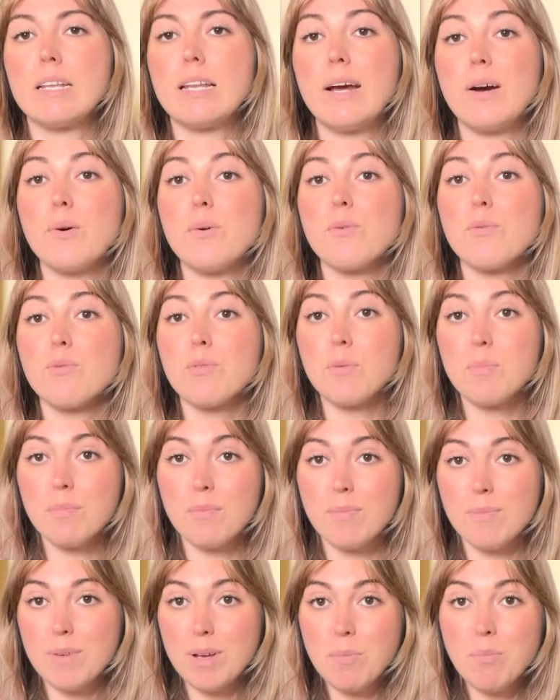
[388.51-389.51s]
Now,
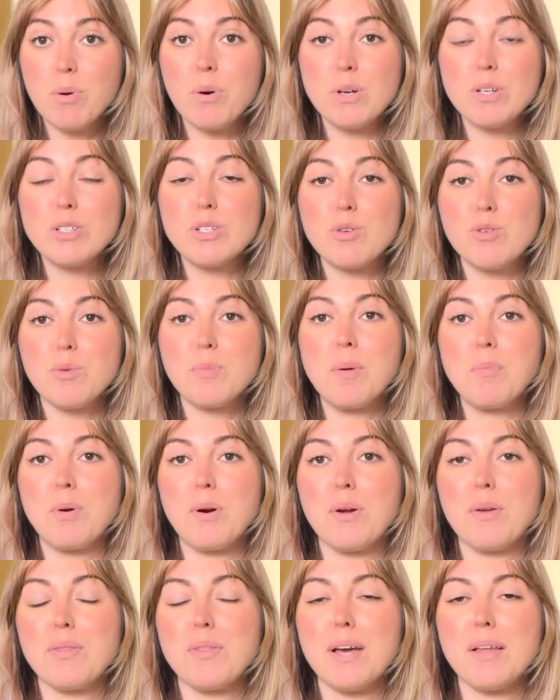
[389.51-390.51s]
important to
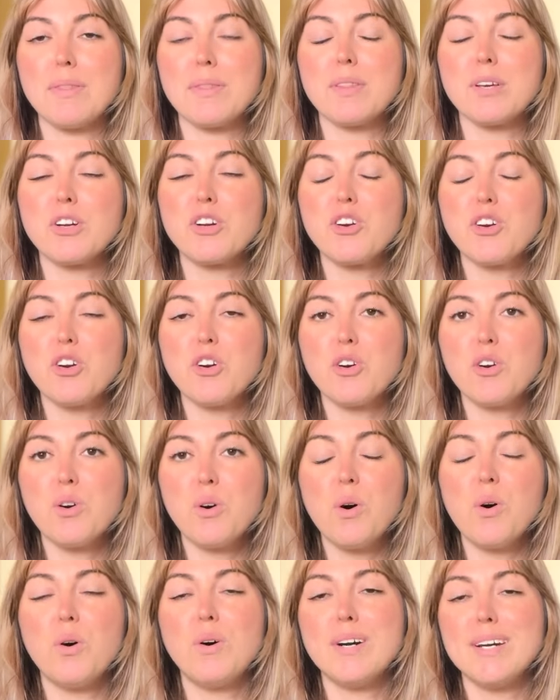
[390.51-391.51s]
remember that the
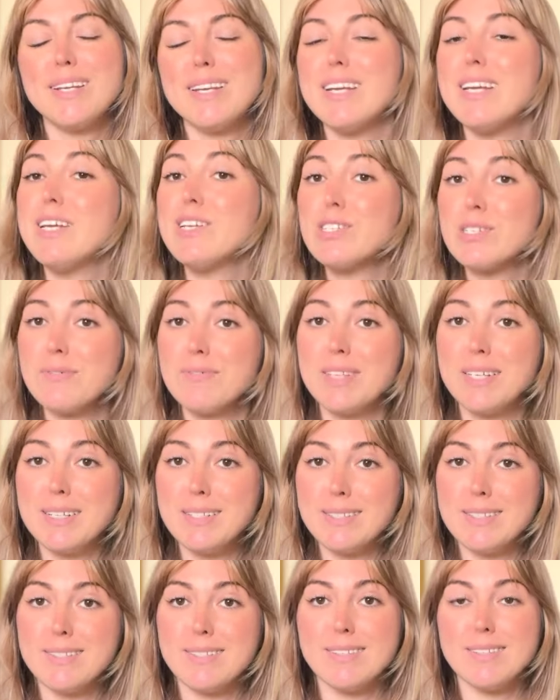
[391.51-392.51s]
goal in each of
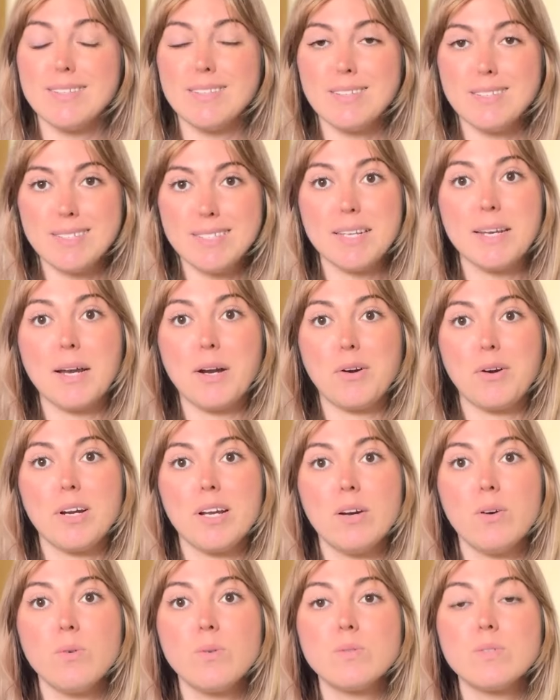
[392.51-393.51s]
these
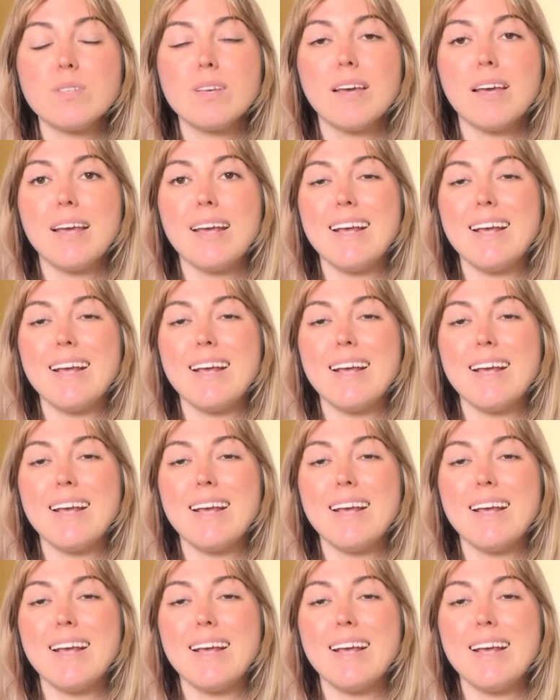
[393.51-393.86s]
scenarios